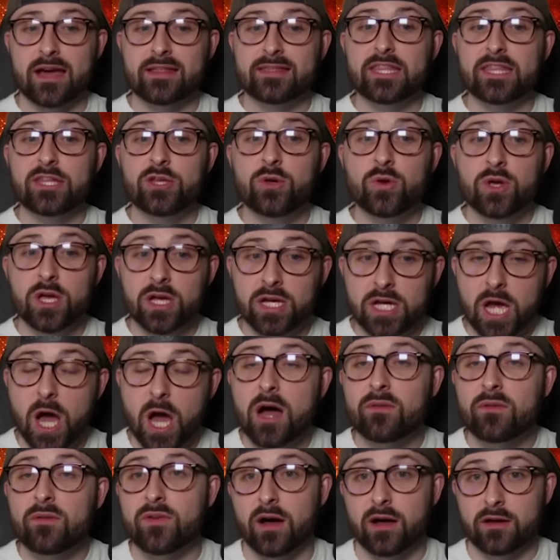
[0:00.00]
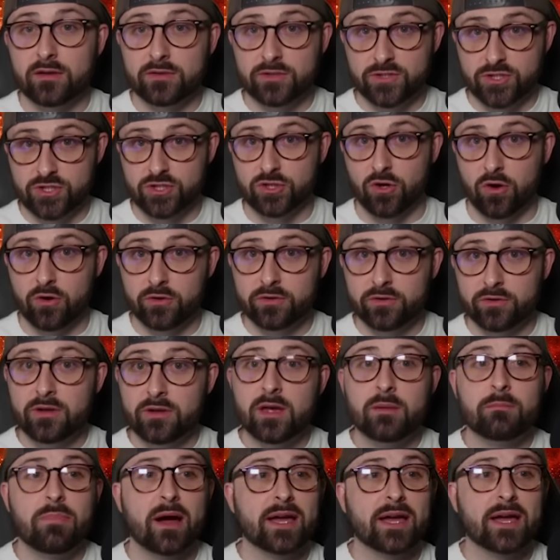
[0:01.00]
I think you can cover Son
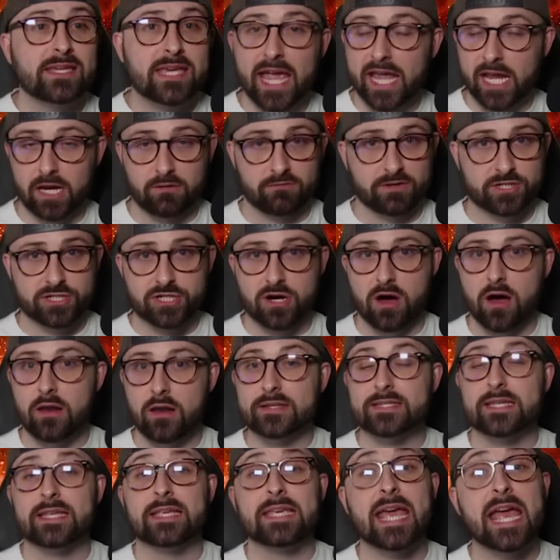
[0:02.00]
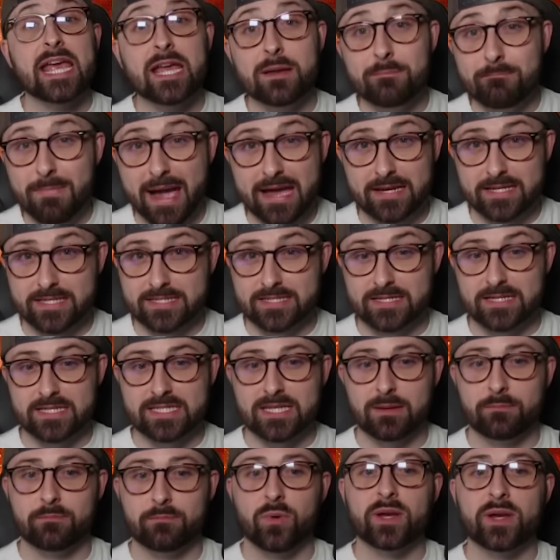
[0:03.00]
by getting a Richarlison, getting a Maddison at
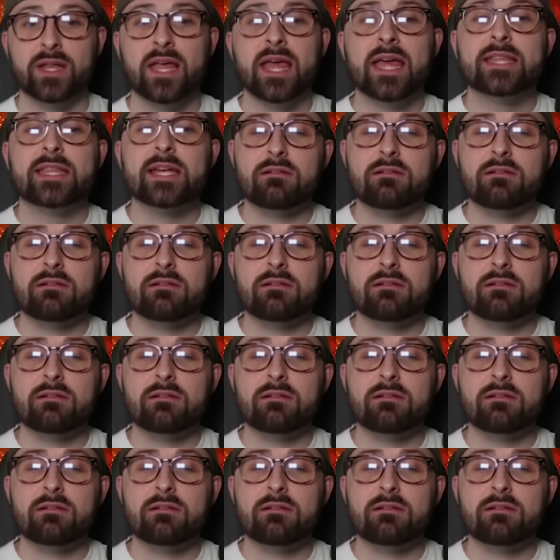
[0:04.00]
some point.